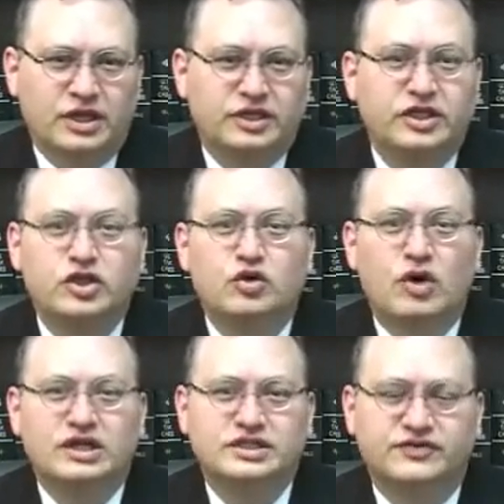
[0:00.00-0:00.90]
continue to
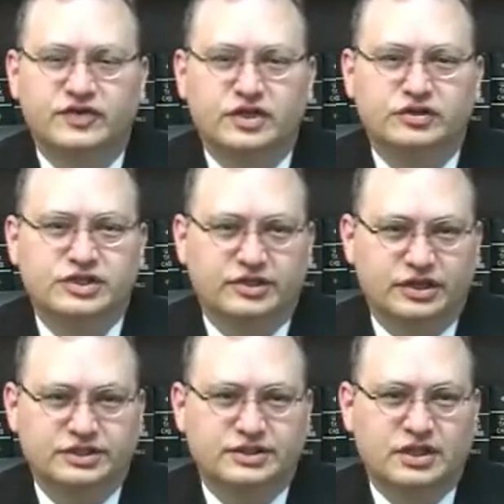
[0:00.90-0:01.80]
watch this video
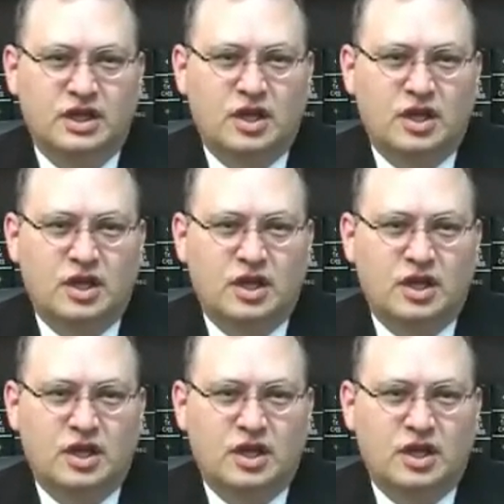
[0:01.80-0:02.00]
series.